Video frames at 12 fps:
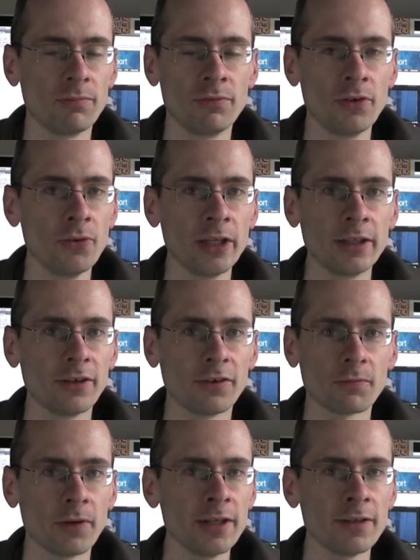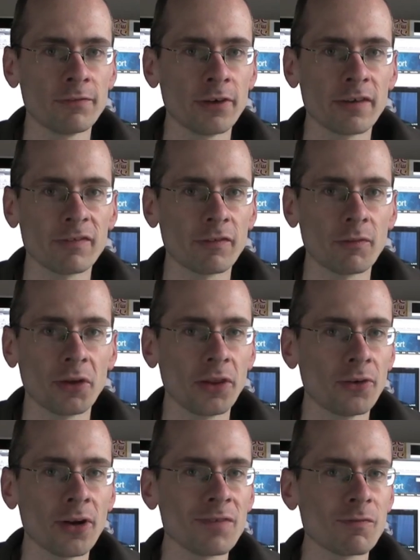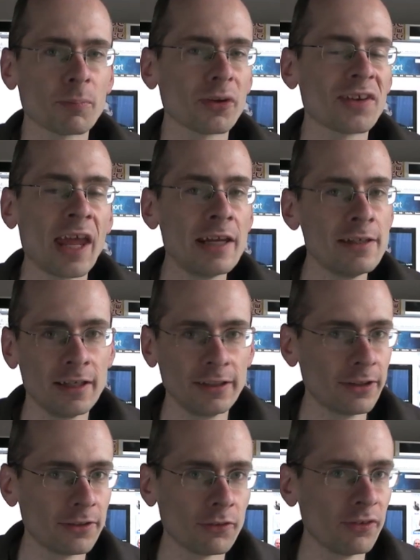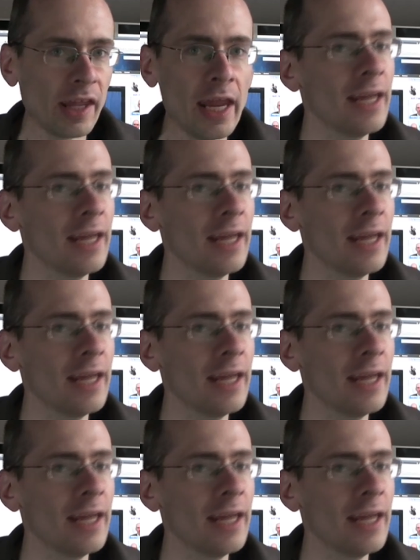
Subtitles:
doing this right in front of everyone. They're not even pretending that there's